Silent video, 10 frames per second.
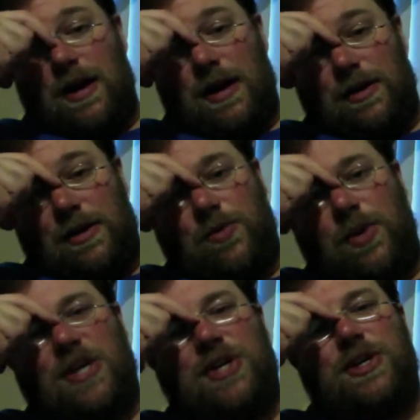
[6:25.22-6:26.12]
You
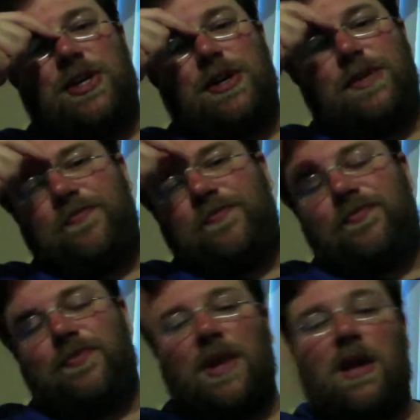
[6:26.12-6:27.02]
wish
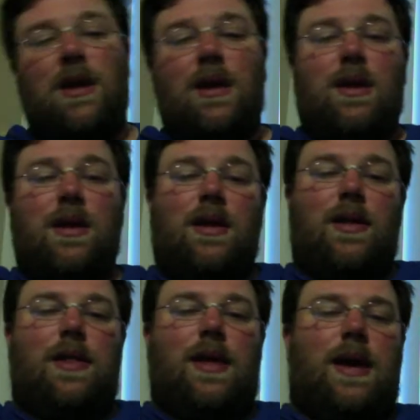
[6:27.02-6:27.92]

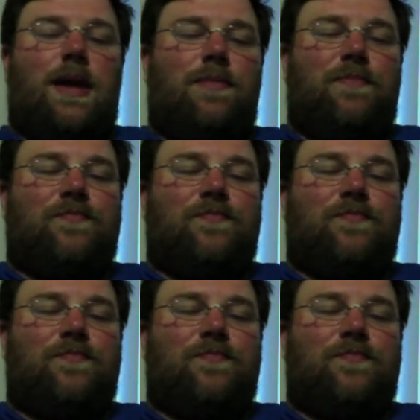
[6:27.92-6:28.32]
that